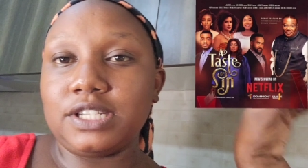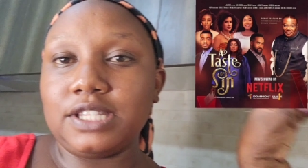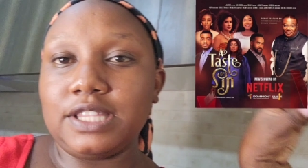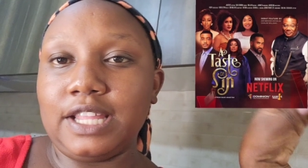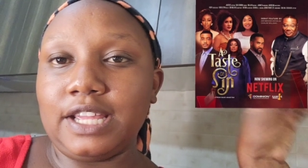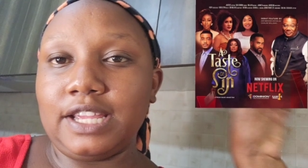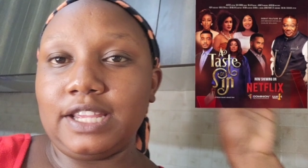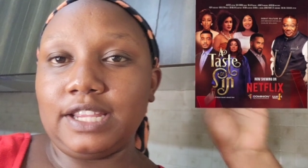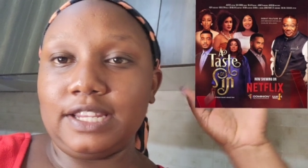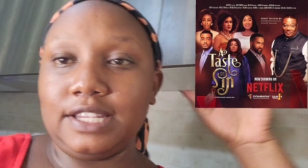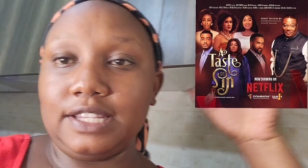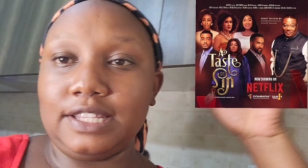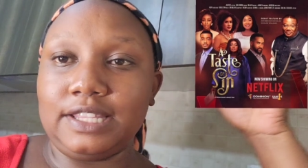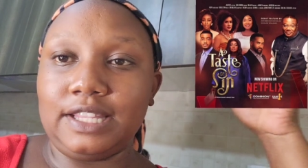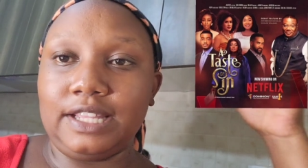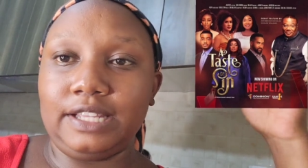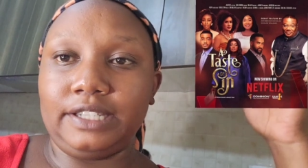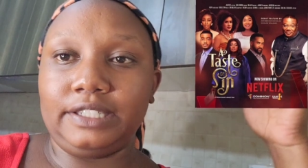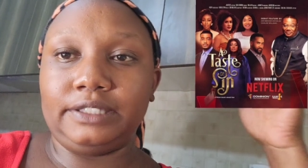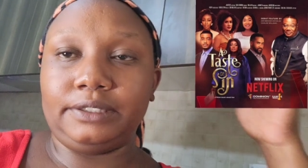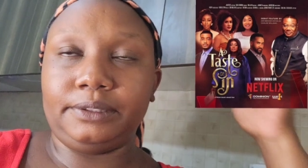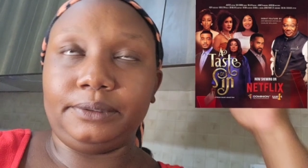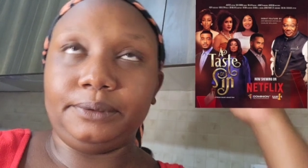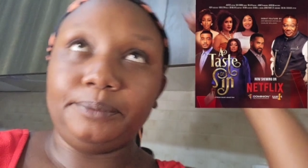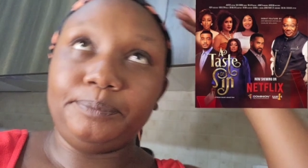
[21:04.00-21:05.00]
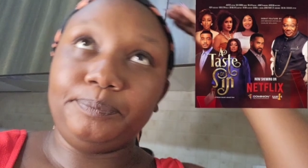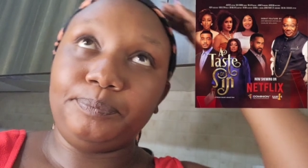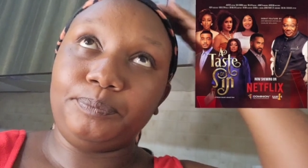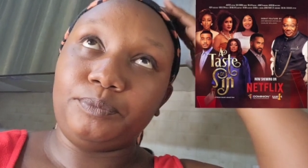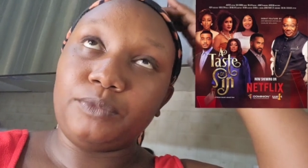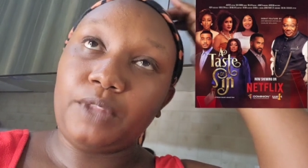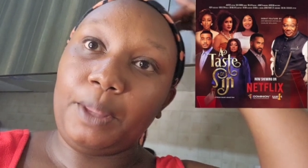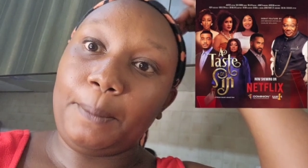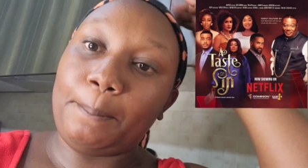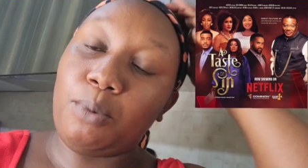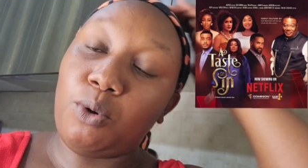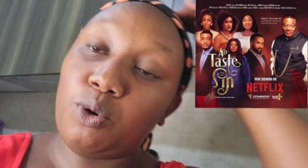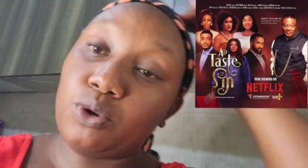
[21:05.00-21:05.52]
the the um,
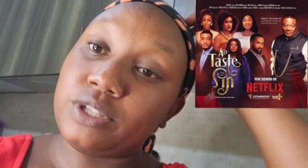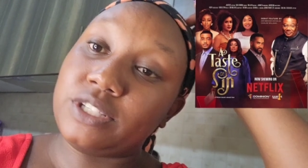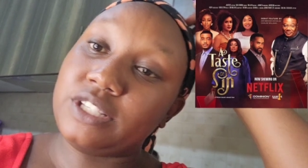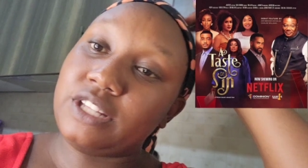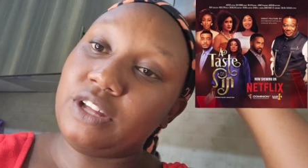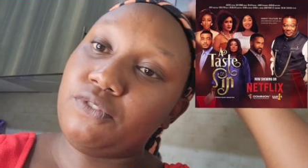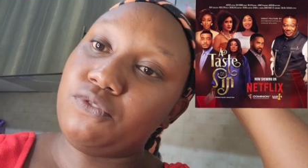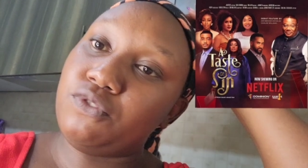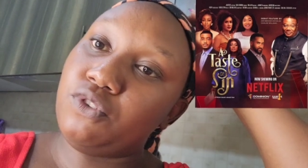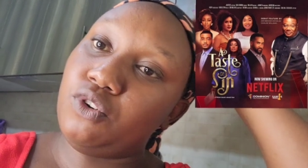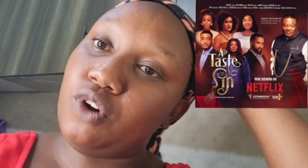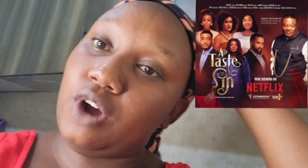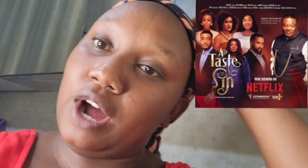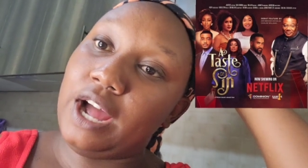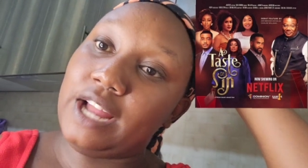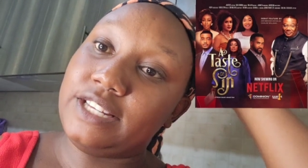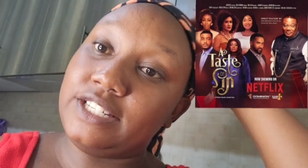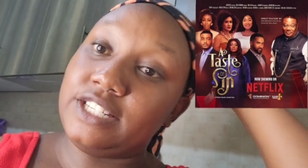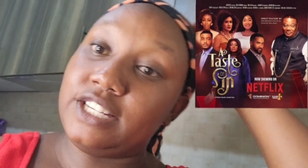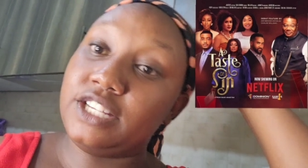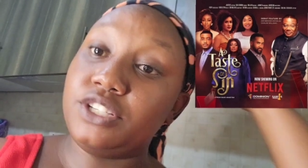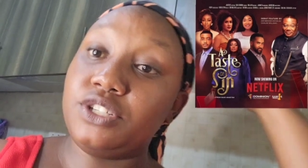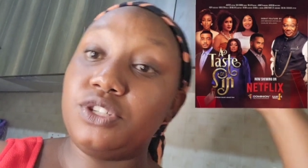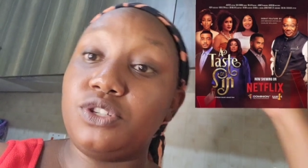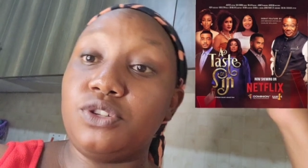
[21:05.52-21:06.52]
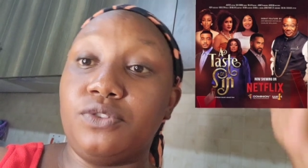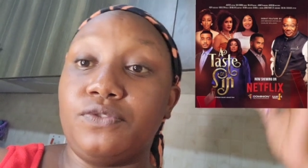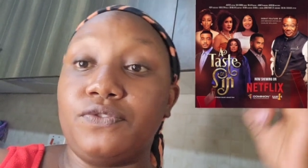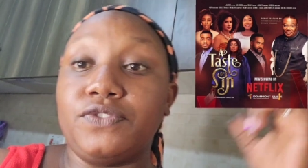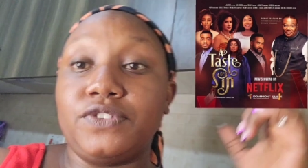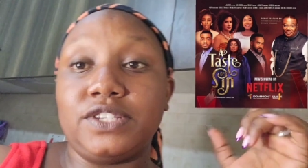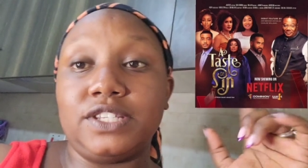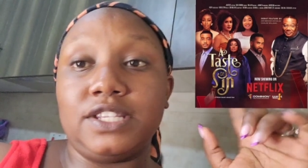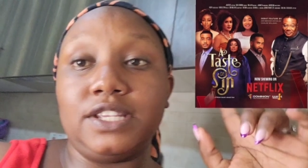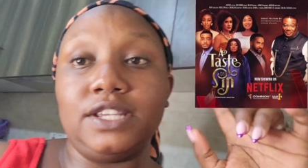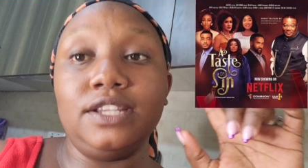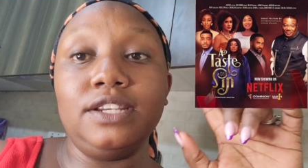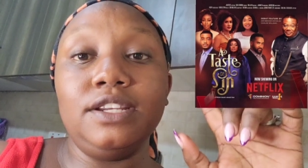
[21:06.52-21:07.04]
the poster for a Test of
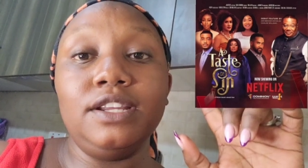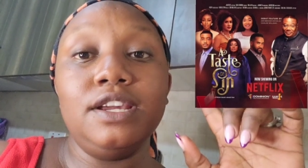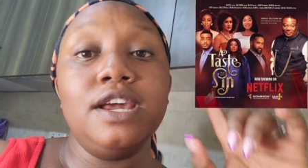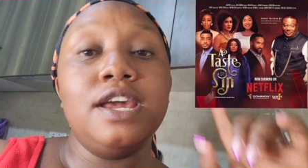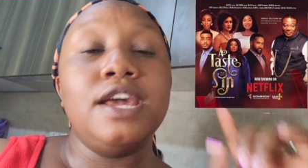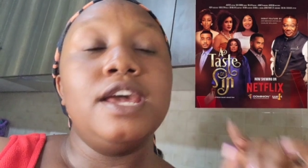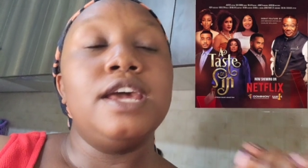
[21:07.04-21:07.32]
sin